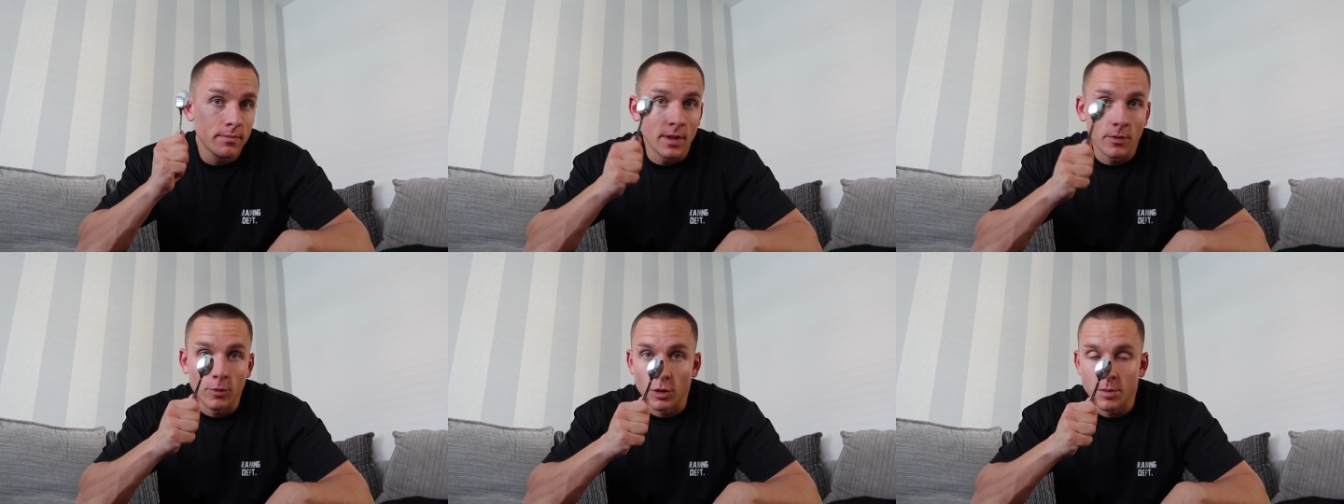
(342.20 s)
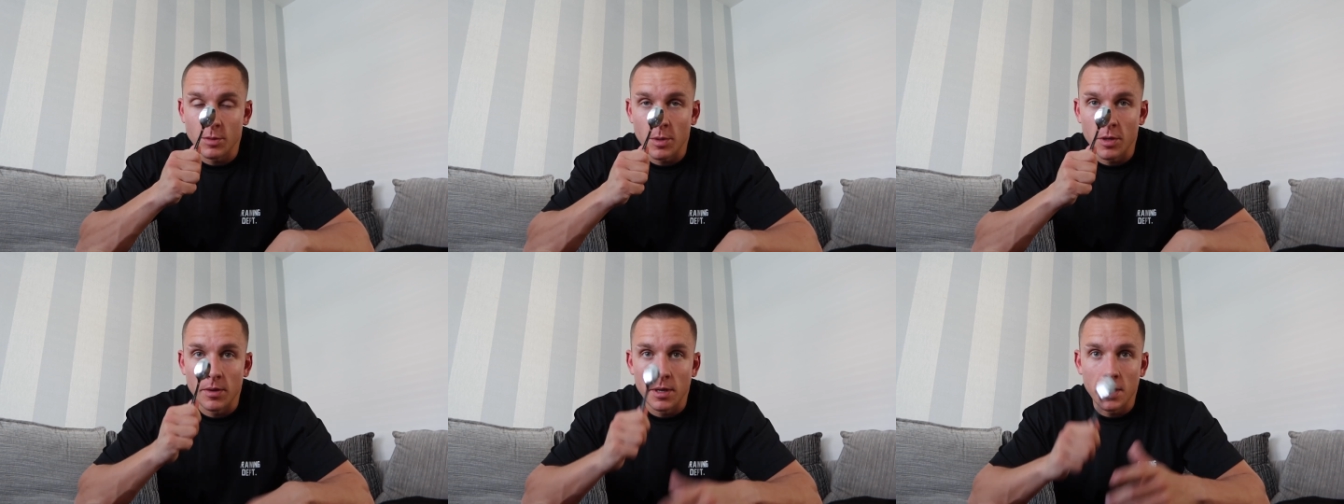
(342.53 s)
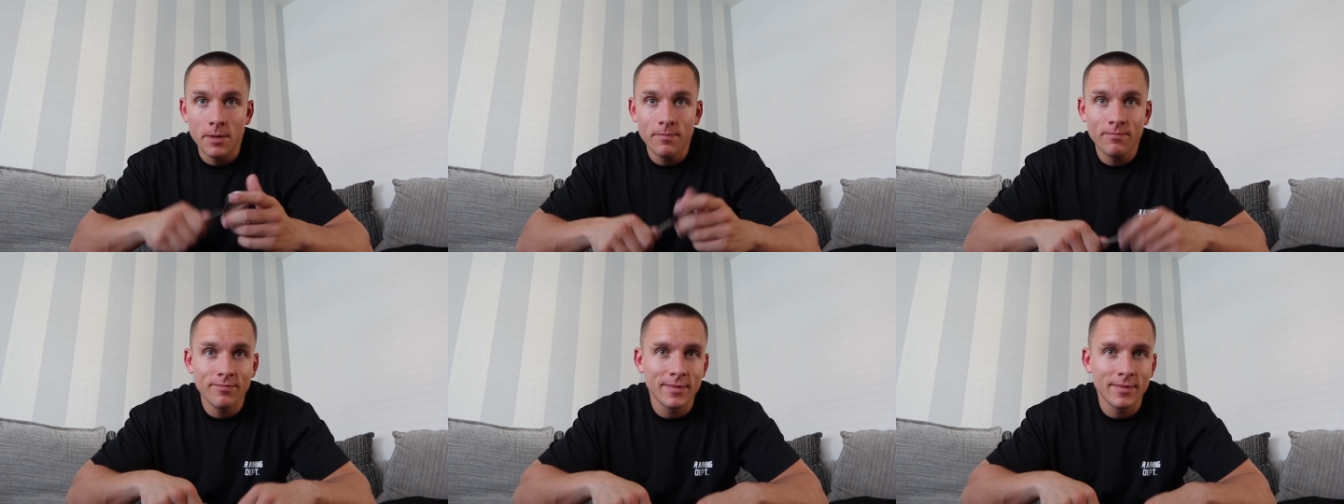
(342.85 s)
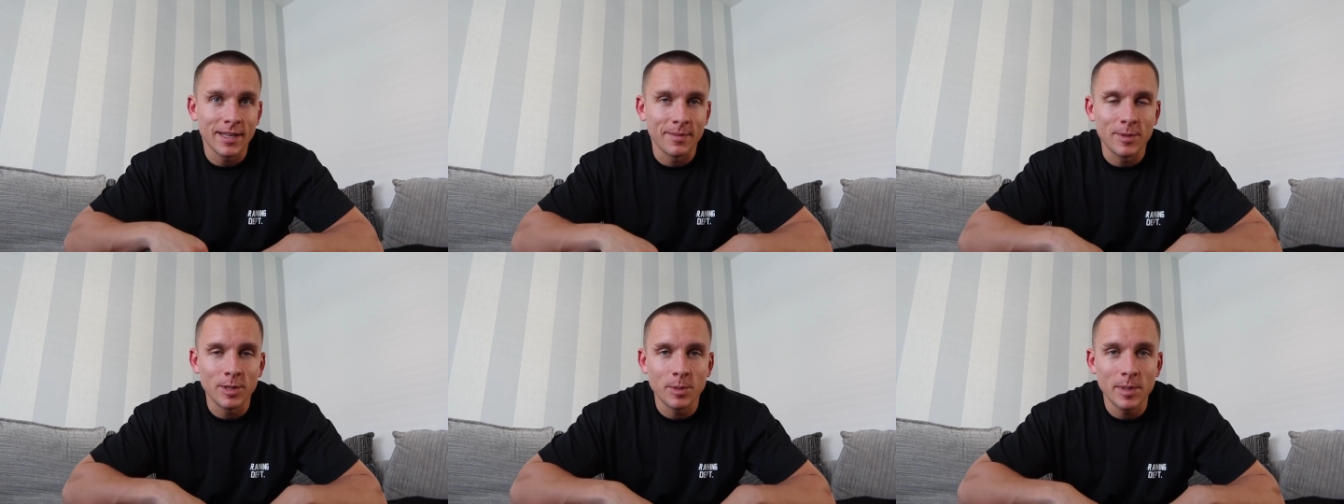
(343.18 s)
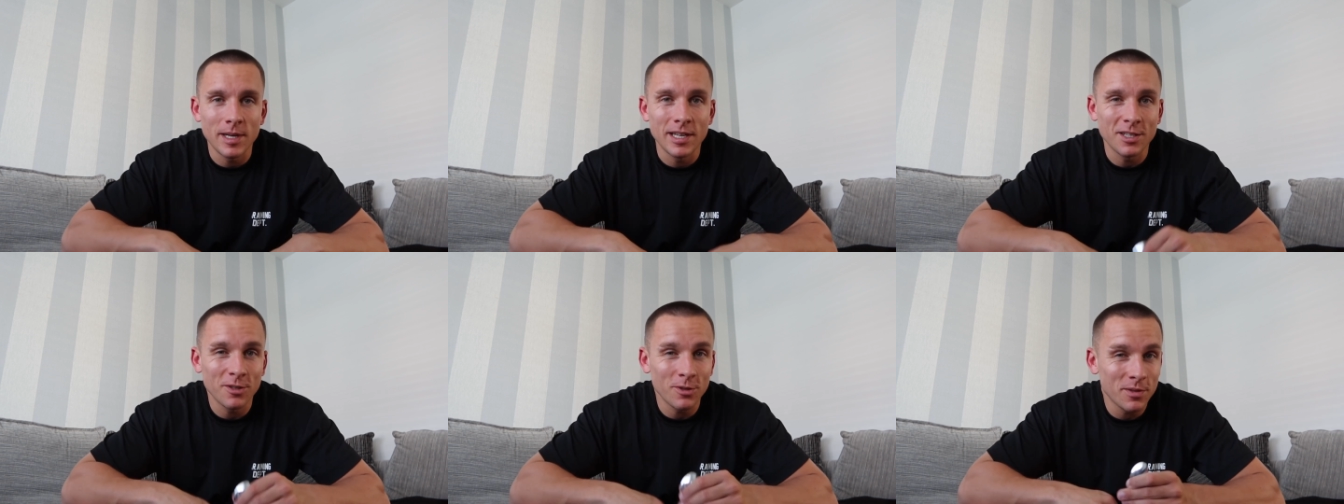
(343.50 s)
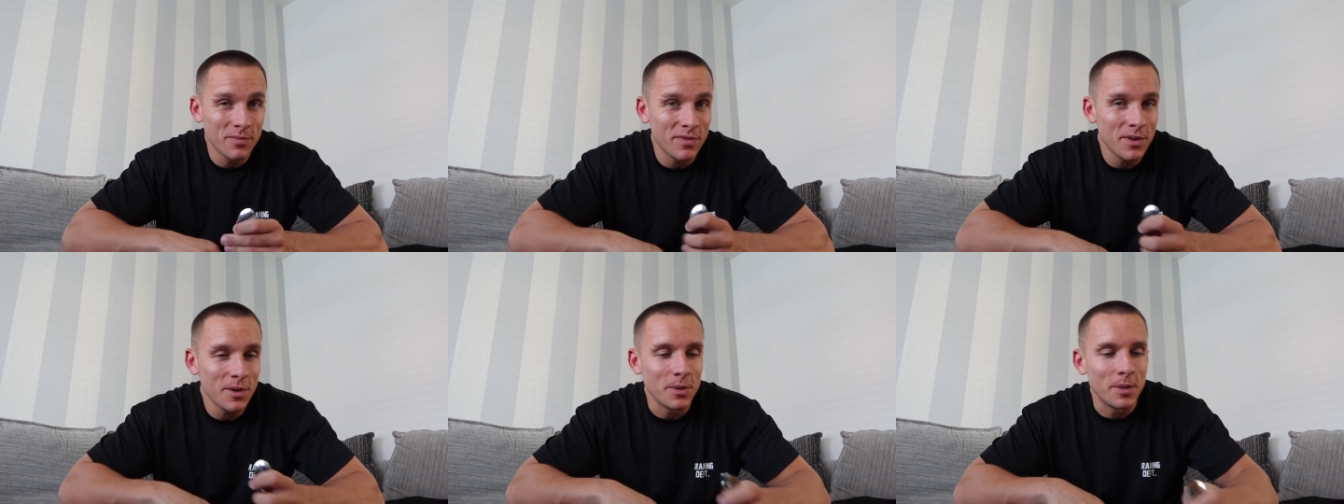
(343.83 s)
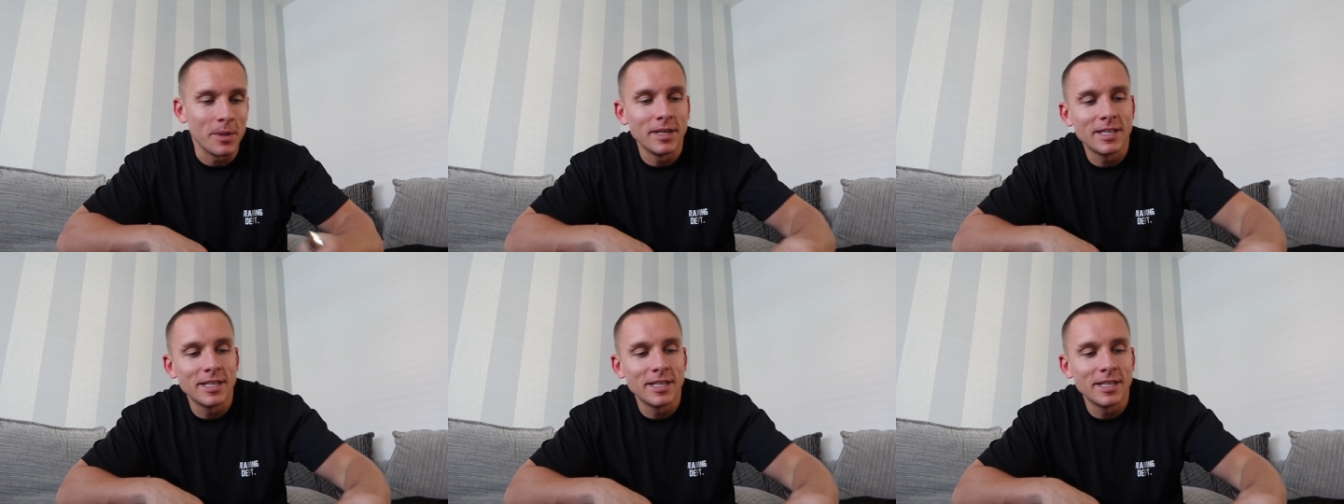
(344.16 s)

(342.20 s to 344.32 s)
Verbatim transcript: I've got a spoon here which means I've got some food.